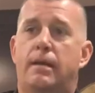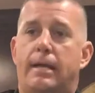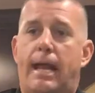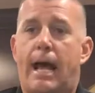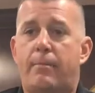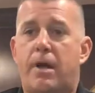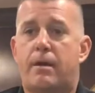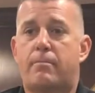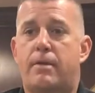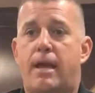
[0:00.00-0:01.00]
Now, I'm not
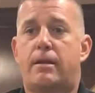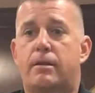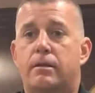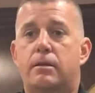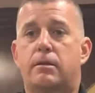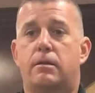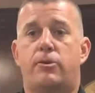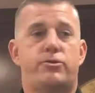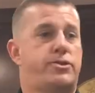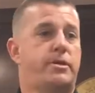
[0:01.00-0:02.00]
a man of the
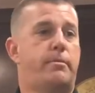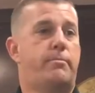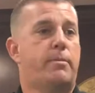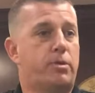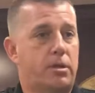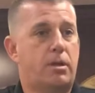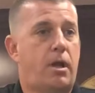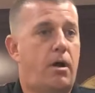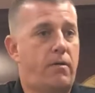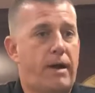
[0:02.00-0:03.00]
clergy, a member of the
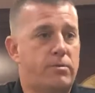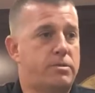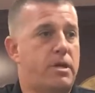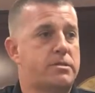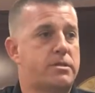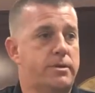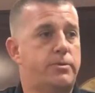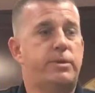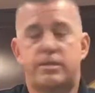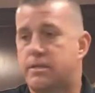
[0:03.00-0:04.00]
cloth. I was not
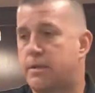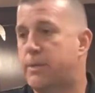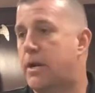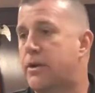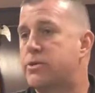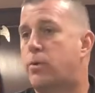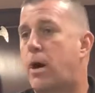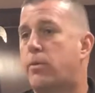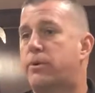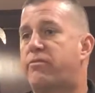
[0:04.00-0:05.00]
schooled in seminary, so I
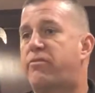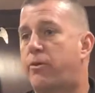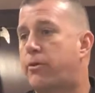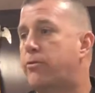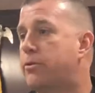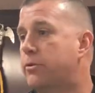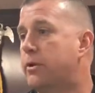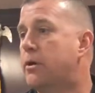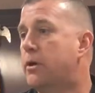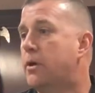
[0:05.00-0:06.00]
will defer to
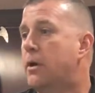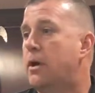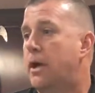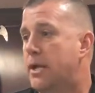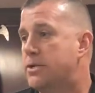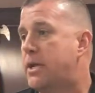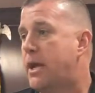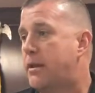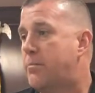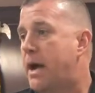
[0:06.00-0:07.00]
the
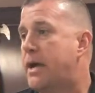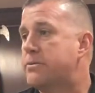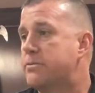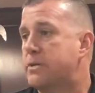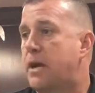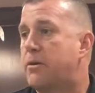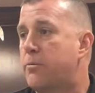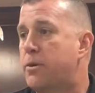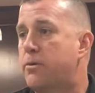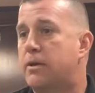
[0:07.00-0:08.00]
educated pastors in our
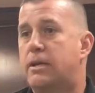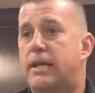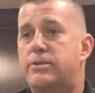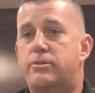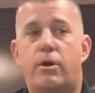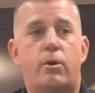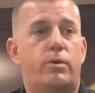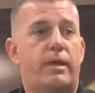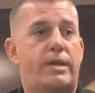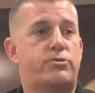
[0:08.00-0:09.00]
community to let you know
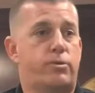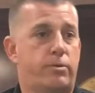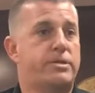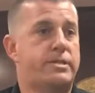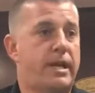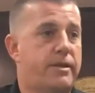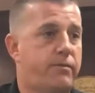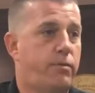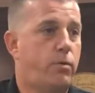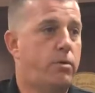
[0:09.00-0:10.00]
what that truly stands
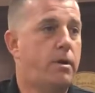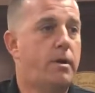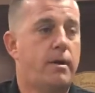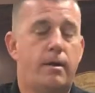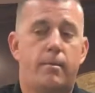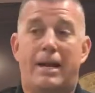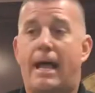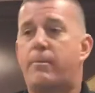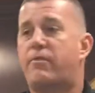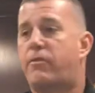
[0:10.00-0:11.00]
for. But I
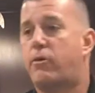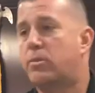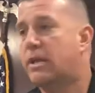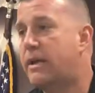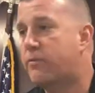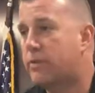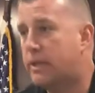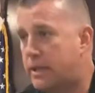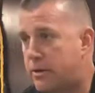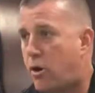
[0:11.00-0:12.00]
am a firm believer
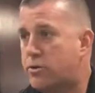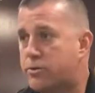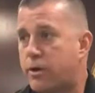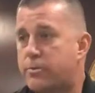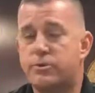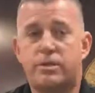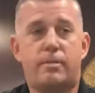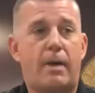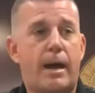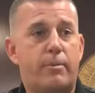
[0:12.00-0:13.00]
that there are scriptures in the
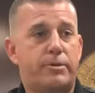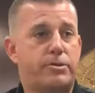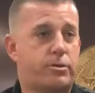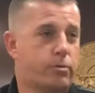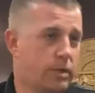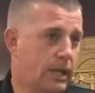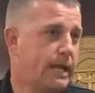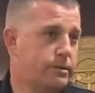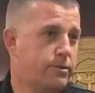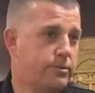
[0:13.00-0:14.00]
Bible that you can relate
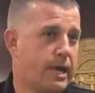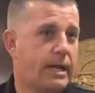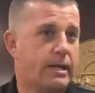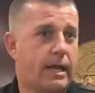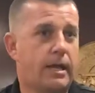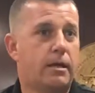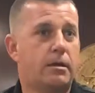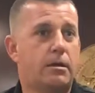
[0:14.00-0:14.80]
to your day-to-day